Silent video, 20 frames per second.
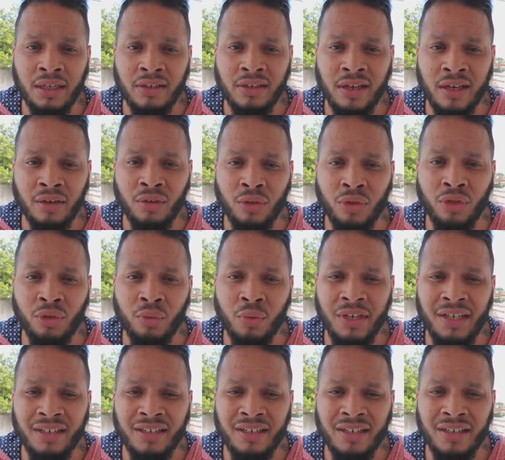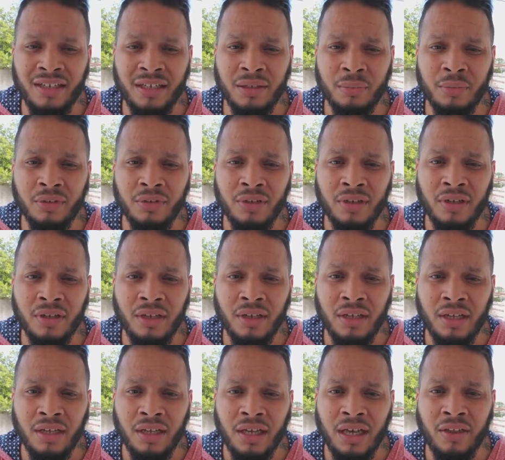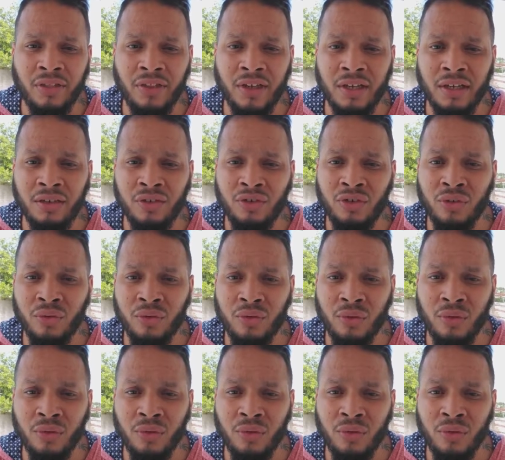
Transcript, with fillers: title three times. And then in June